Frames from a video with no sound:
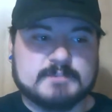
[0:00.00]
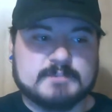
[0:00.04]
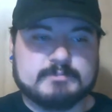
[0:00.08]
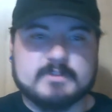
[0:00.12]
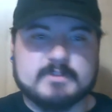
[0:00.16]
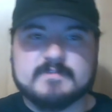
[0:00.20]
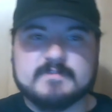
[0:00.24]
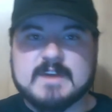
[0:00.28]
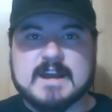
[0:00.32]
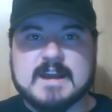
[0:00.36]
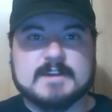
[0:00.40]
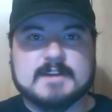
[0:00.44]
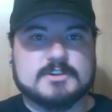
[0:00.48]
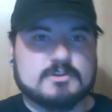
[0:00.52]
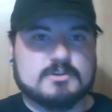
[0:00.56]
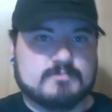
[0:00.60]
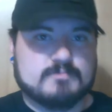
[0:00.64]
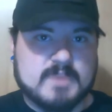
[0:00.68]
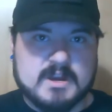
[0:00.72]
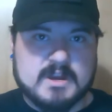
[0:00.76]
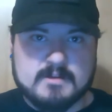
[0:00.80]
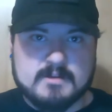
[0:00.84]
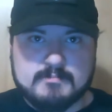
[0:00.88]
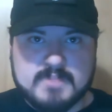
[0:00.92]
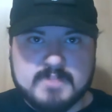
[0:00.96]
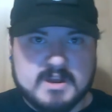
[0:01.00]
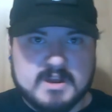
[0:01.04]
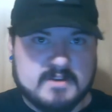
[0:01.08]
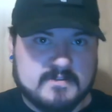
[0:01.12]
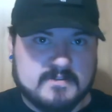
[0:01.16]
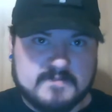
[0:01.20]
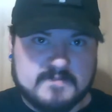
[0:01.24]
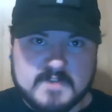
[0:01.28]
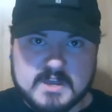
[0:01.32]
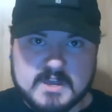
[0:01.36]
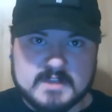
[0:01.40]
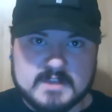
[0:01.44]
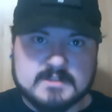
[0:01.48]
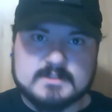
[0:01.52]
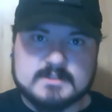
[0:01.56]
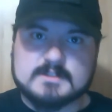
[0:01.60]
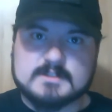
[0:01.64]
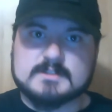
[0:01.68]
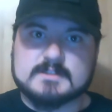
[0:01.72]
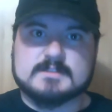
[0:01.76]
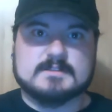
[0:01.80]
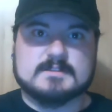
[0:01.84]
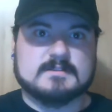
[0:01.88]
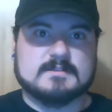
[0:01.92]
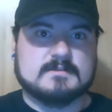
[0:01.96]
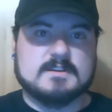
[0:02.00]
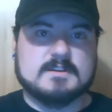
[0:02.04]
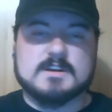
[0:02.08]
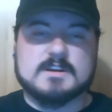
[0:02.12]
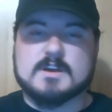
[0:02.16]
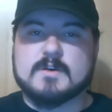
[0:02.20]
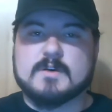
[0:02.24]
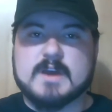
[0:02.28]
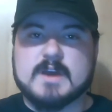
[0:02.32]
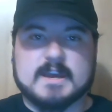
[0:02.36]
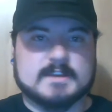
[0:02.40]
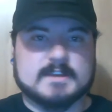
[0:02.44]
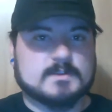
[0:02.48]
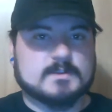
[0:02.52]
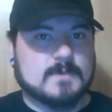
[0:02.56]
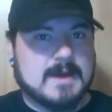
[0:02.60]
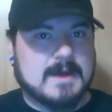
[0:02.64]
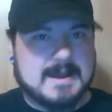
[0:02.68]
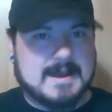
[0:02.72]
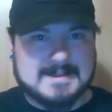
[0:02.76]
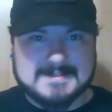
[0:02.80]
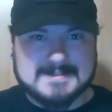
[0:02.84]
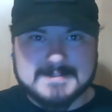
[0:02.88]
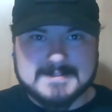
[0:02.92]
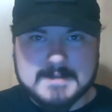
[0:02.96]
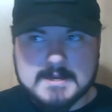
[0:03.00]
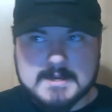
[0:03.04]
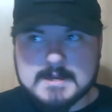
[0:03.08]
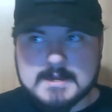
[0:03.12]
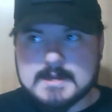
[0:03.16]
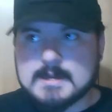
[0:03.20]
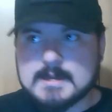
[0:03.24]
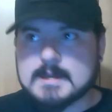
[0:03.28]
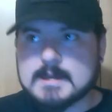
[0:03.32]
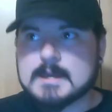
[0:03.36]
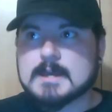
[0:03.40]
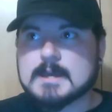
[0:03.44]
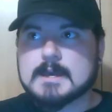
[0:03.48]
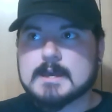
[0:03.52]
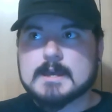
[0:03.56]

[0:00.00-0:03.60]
provide you better benefits, X, Y, and Z.